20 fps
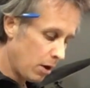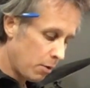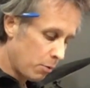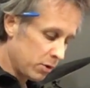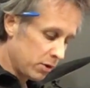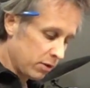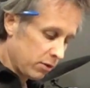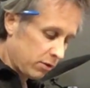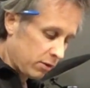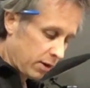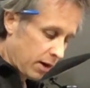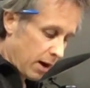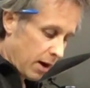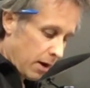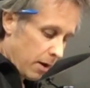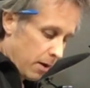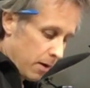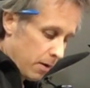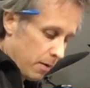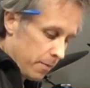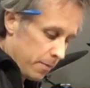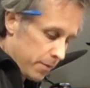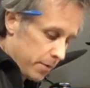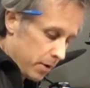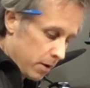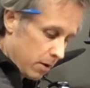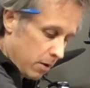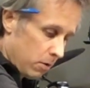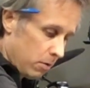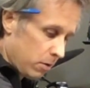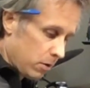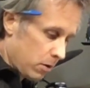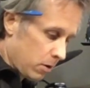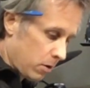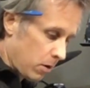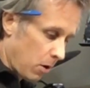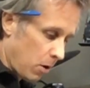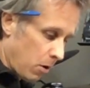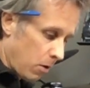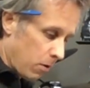we just kind
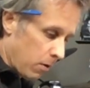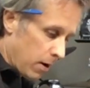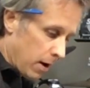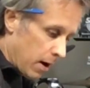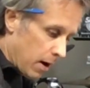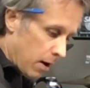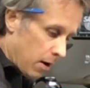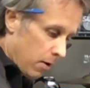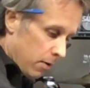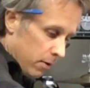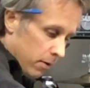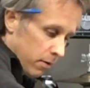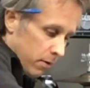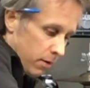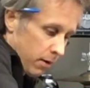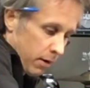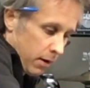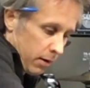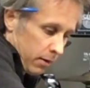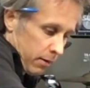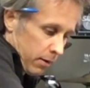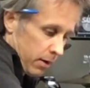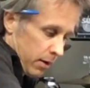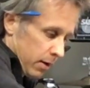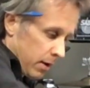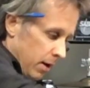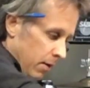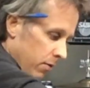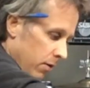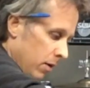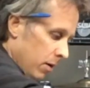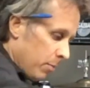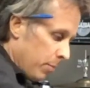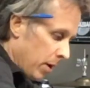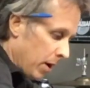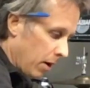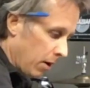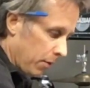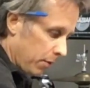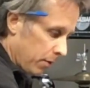of, go around and give it
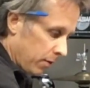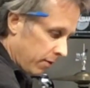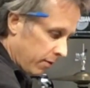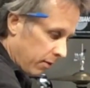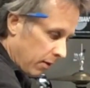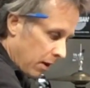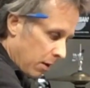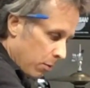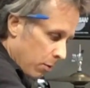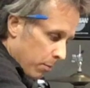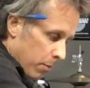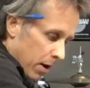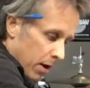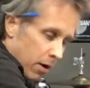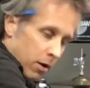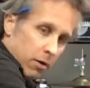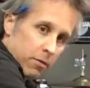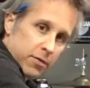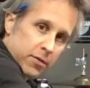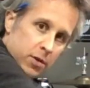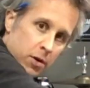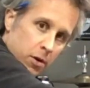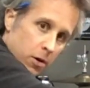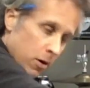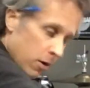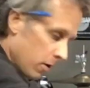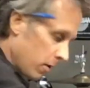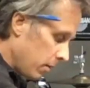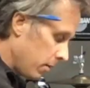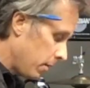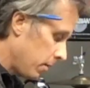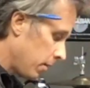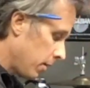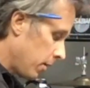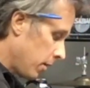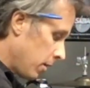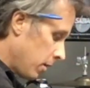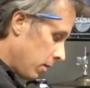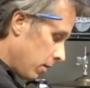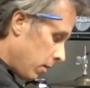about the same amount of turn
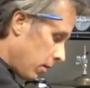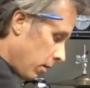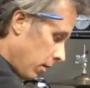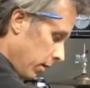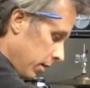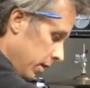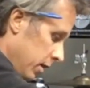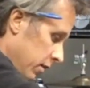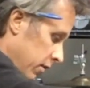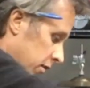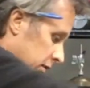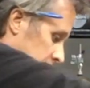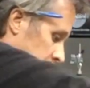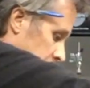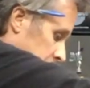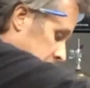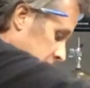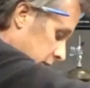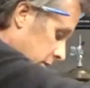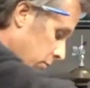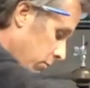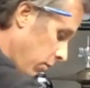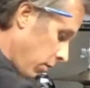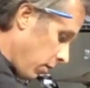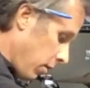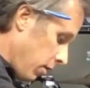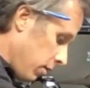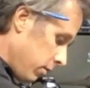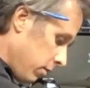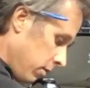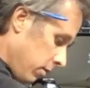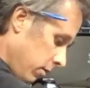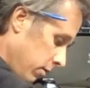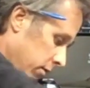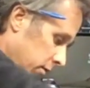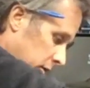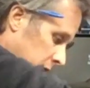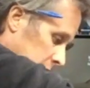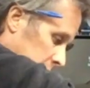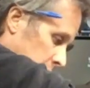on each tension rod
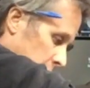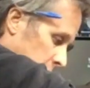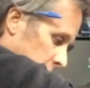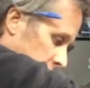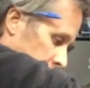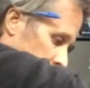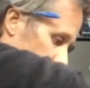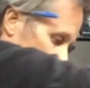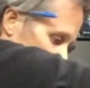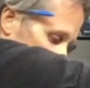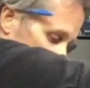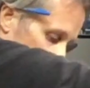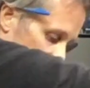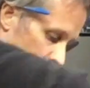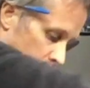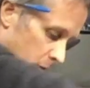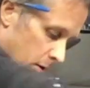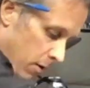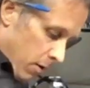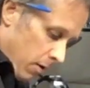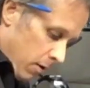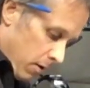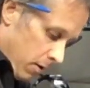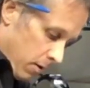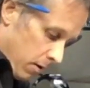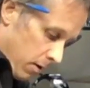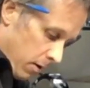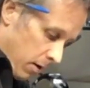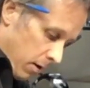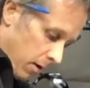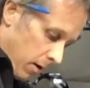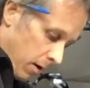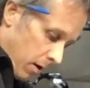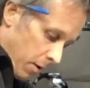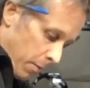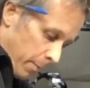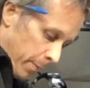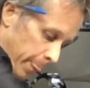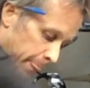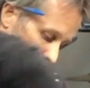to loosen.
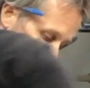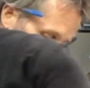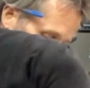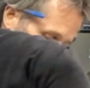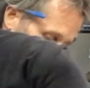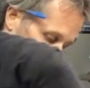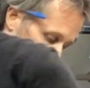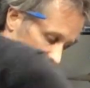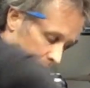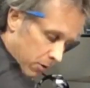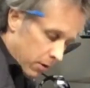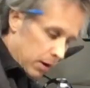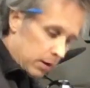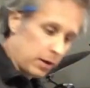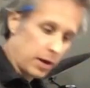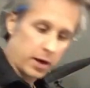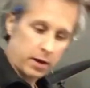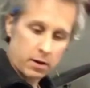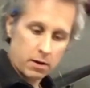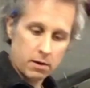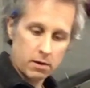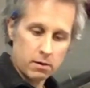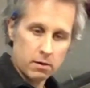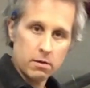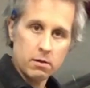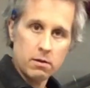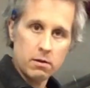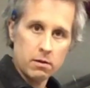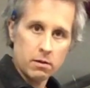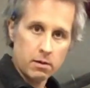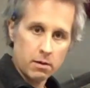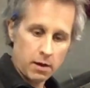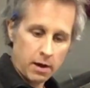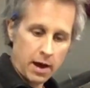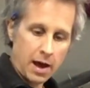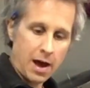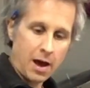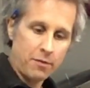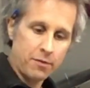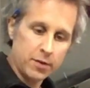I'm doing like a
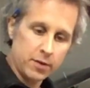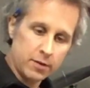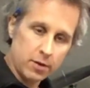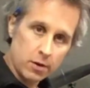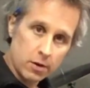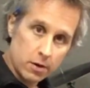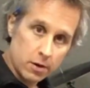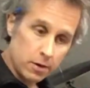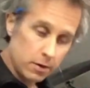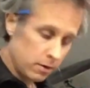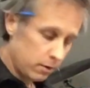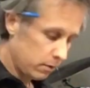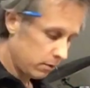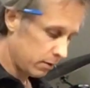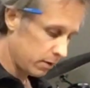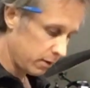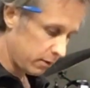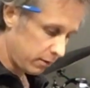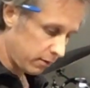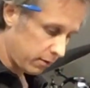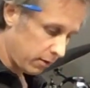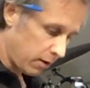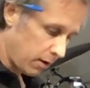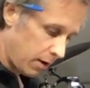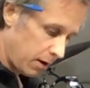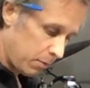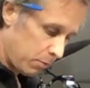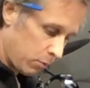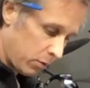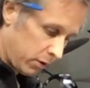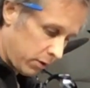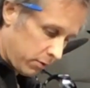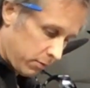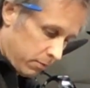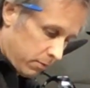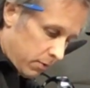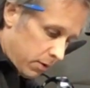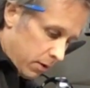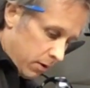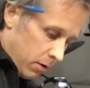half a turn each time, which,
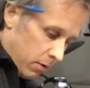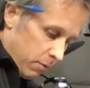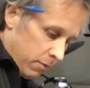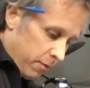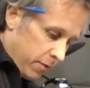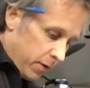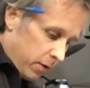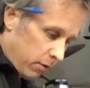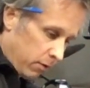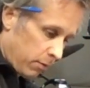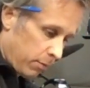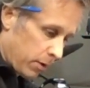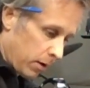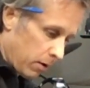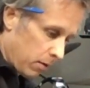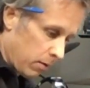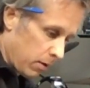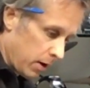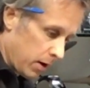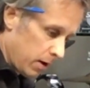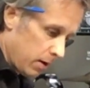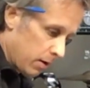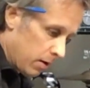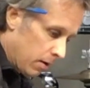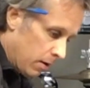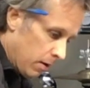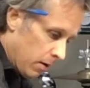feels about right.